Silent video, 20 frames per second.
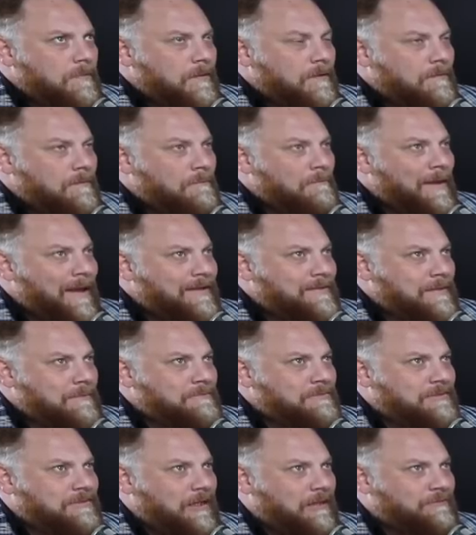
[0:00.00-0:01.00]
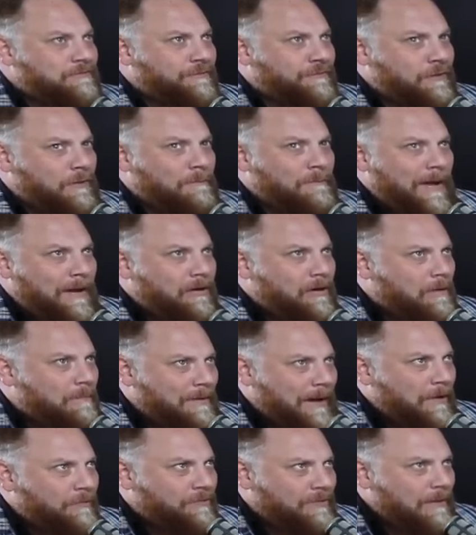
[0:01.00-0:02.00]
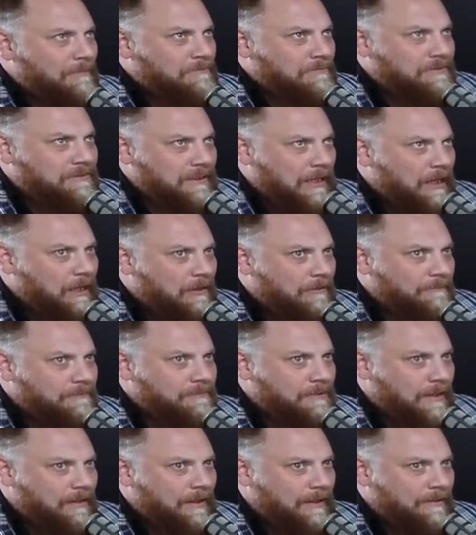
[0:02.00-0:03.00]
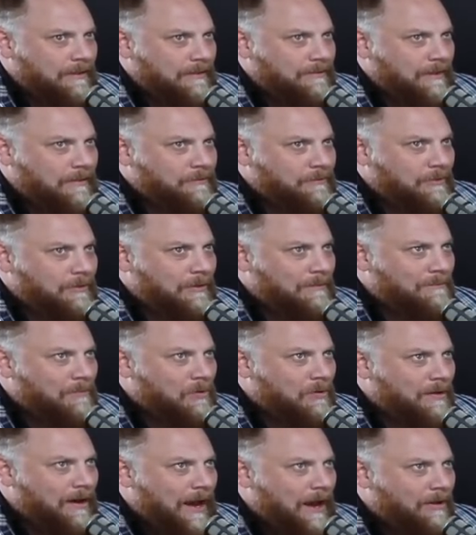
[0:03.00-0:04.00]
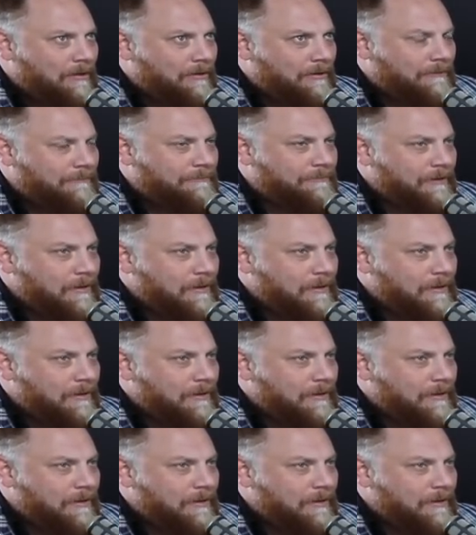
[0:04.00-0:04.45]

make themselves feel better about themselves. yeah. Like like they do it more out of